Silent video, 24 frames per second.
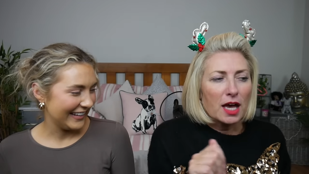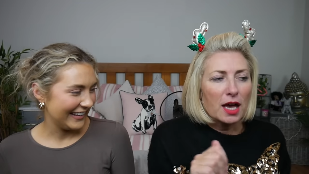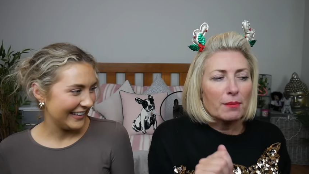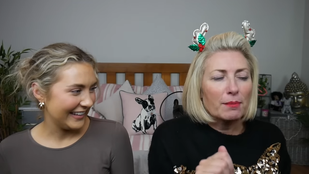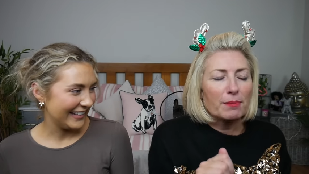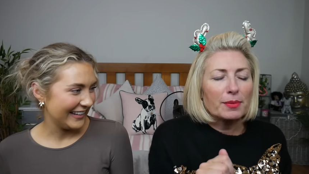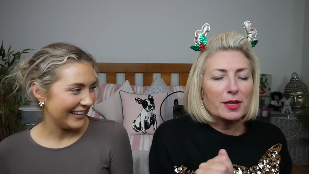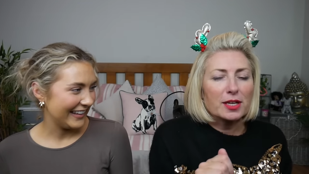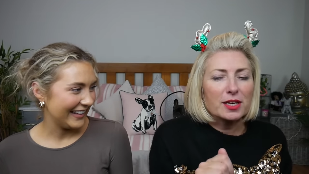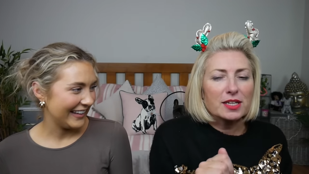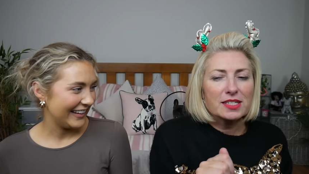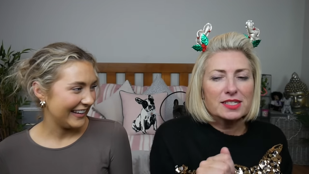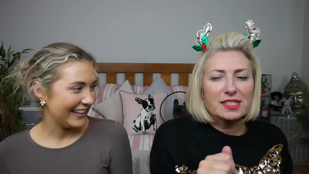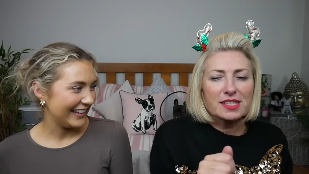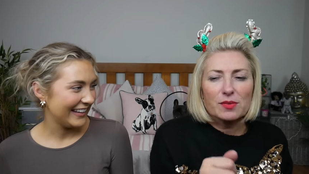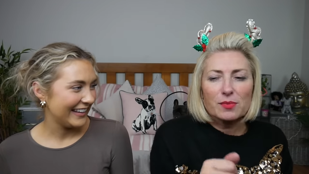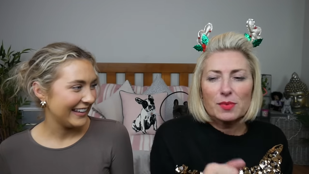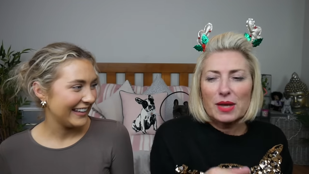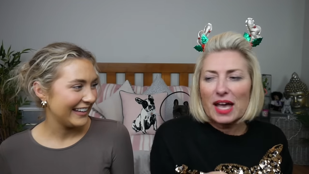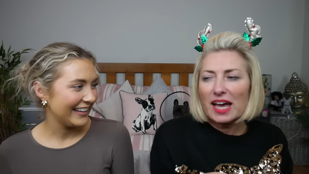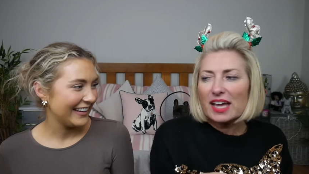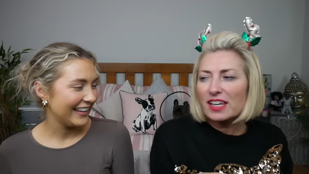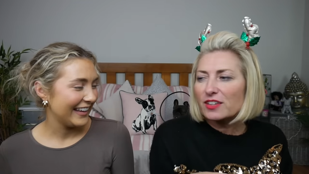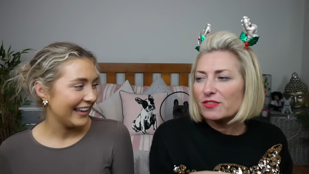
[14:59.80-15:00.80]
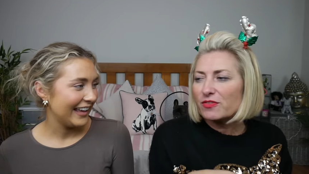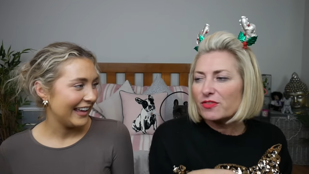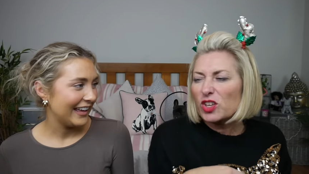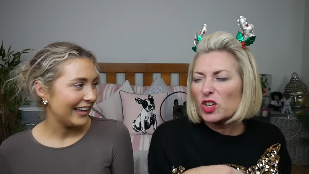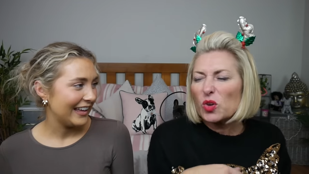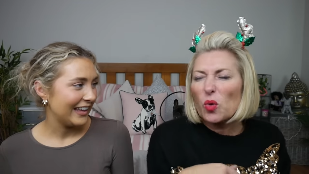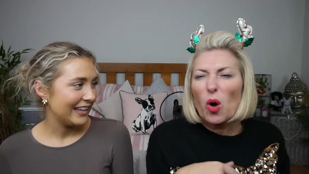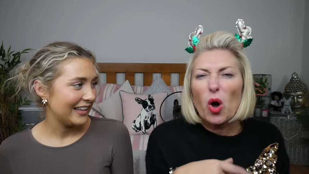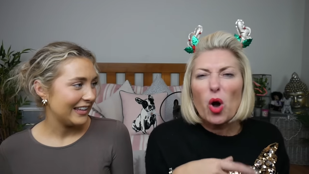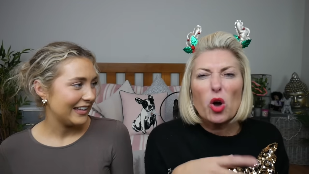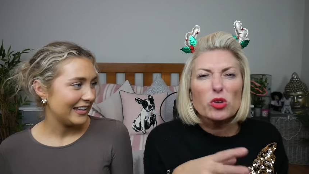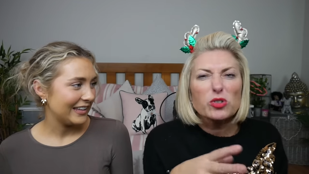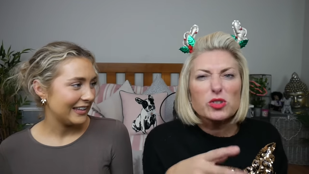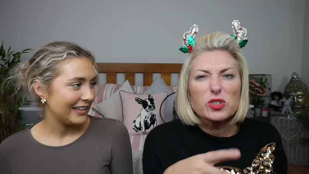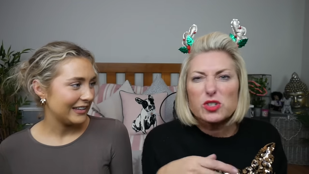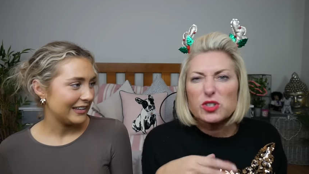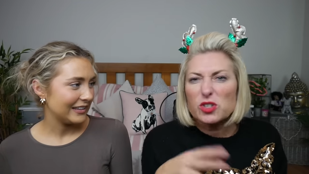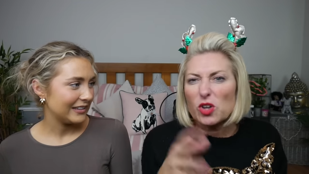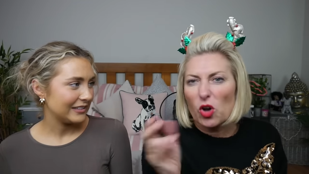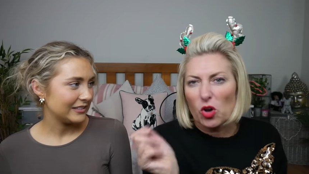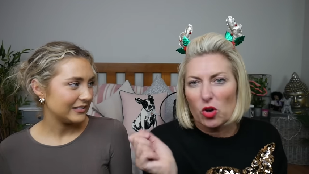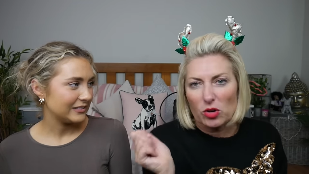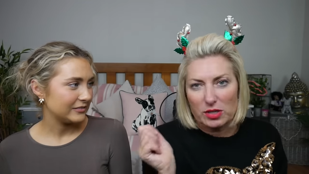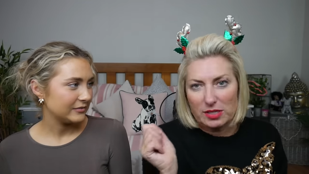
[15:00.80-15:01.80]
Speaker 1: but we had a few odd
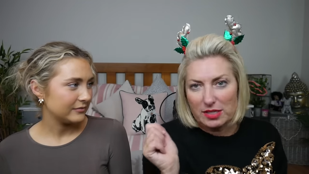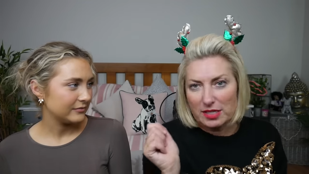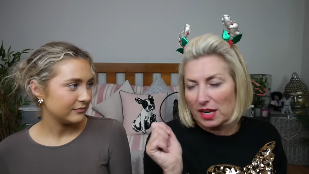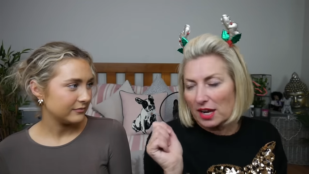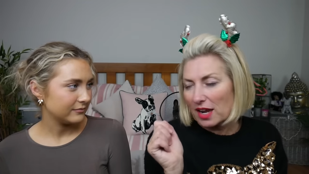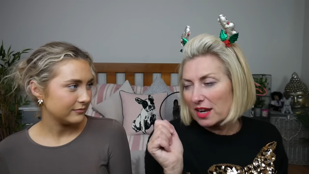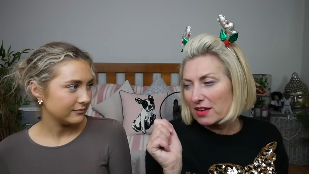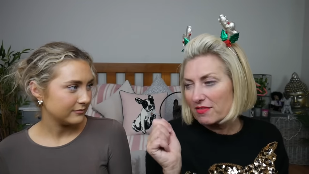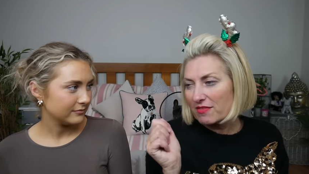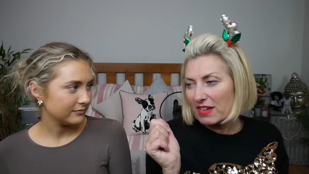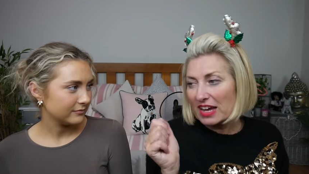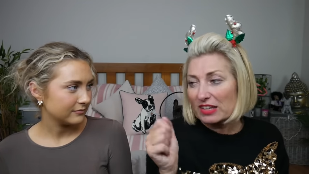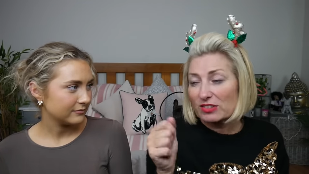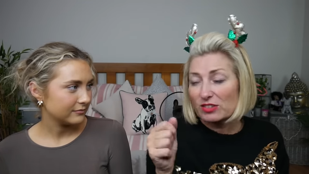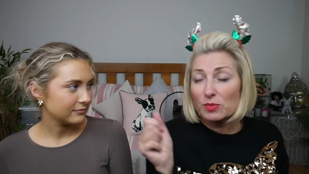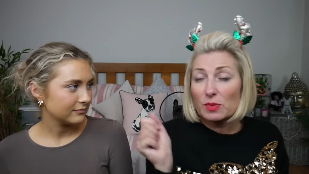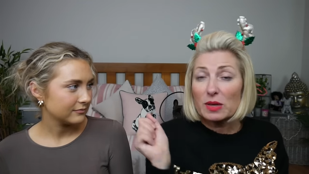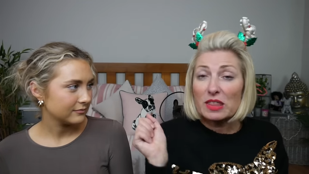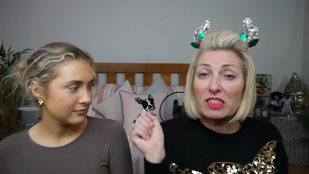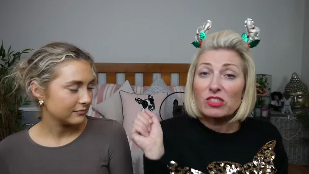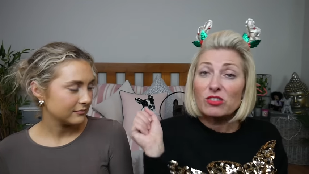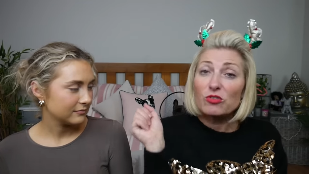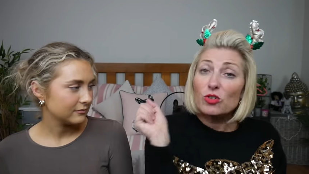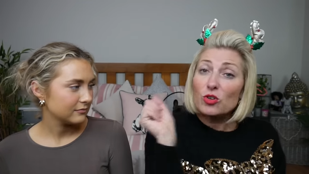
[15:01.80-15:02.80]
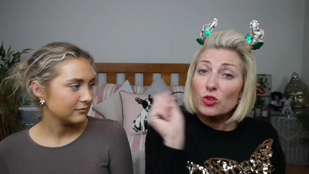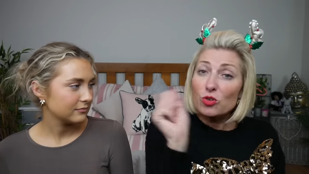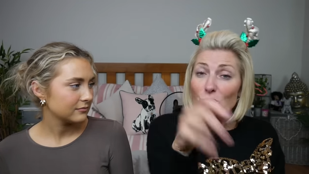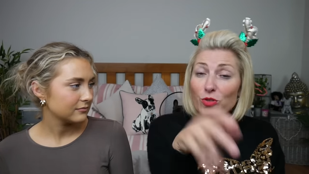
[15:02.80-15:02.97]
socks lying around, so we threw